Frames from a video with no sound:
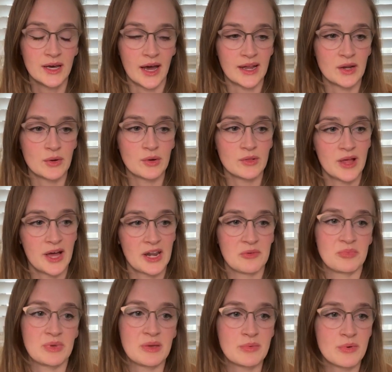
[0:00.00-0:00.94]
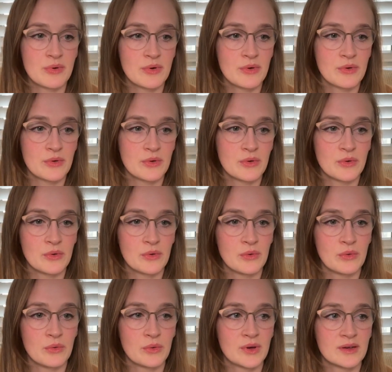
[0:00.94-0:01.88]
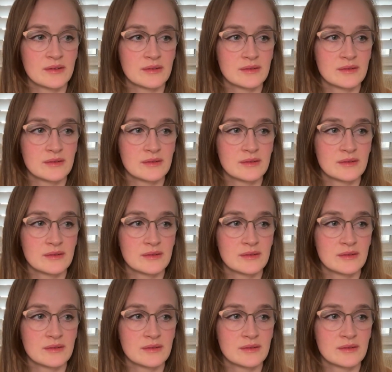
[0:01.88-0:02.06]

I know a lot of people who